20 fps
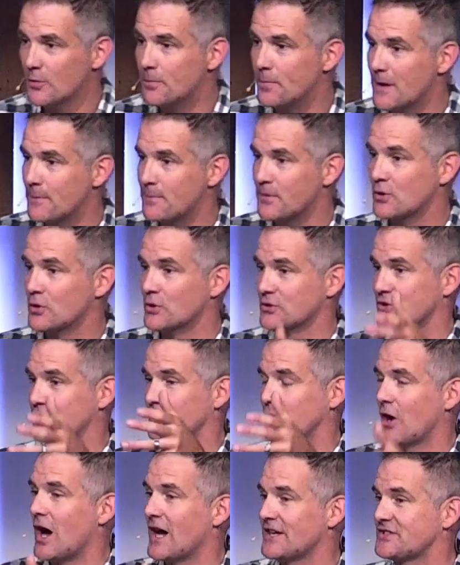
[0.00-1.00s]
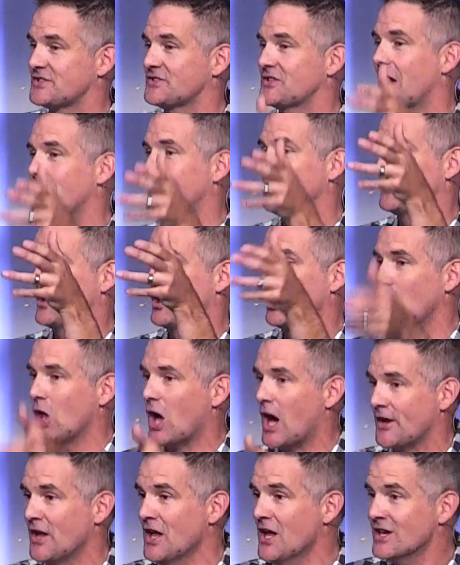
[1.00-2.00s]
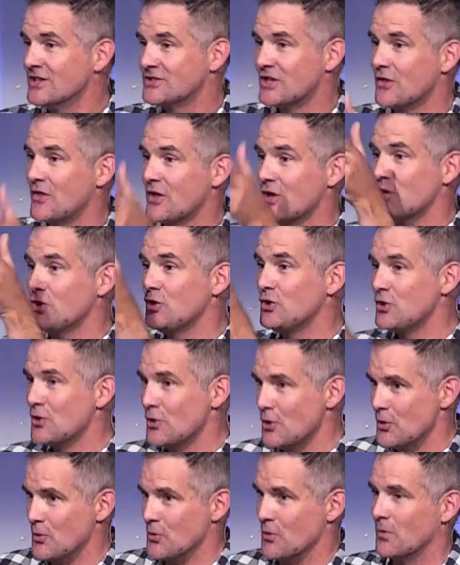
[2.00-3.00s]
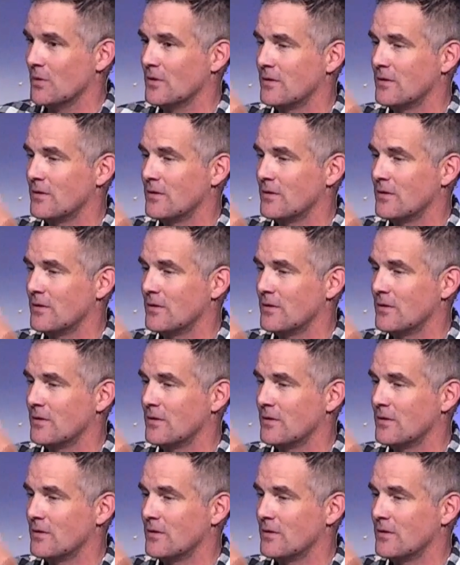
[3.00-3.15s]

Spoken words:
bit because Christ suffered a lot so that you